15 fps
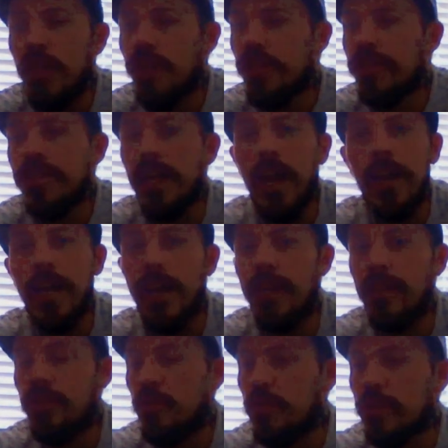The Dark
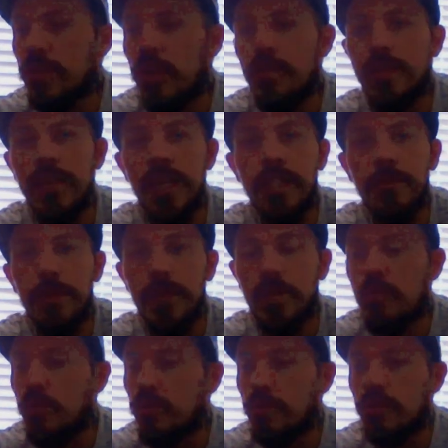Angels, loads of their
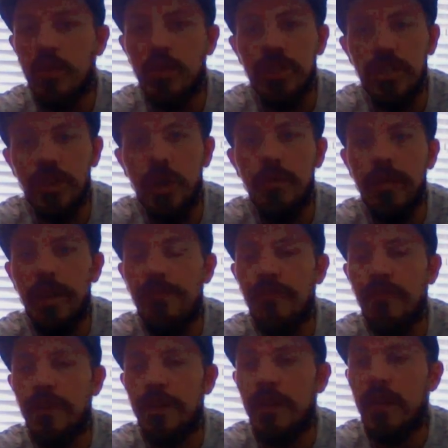special models look so
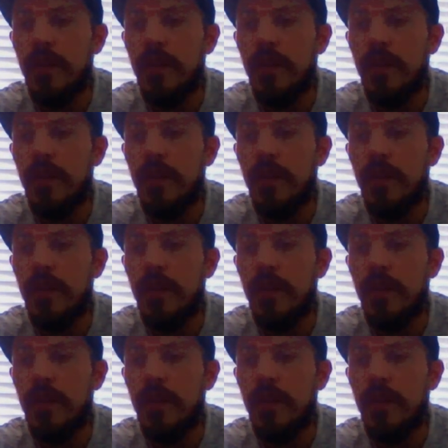different.